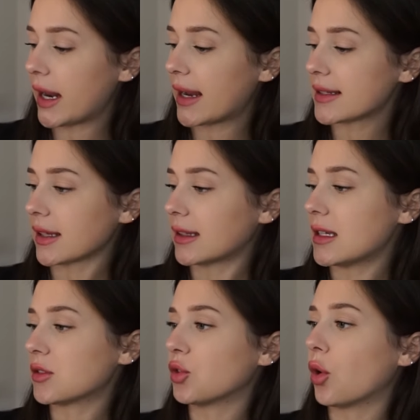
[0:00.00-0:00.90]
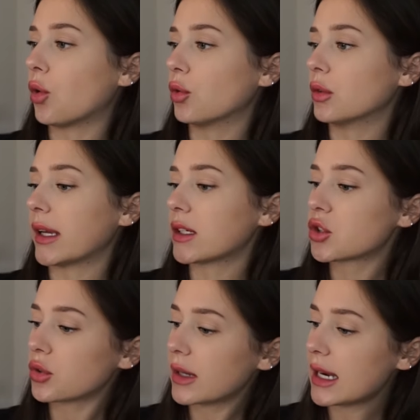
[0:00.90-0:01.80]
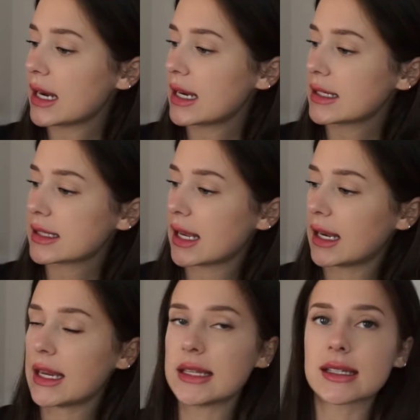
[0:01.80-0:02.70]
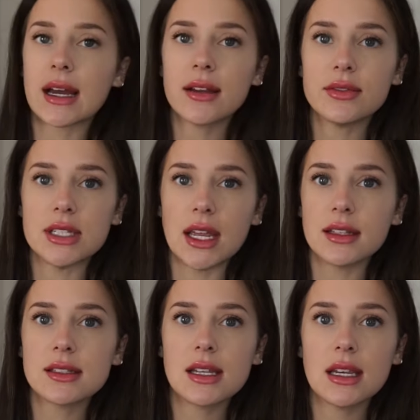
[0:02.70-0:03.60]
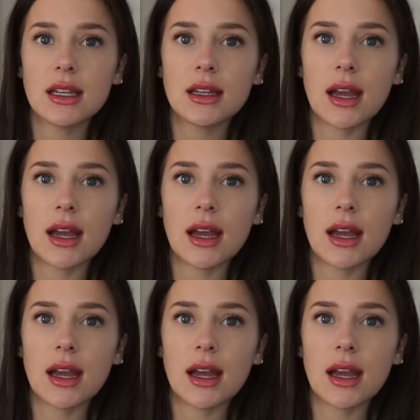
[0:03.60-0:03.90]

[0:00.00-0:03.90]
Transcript: has like these gold like trees, and he's kind of dancing,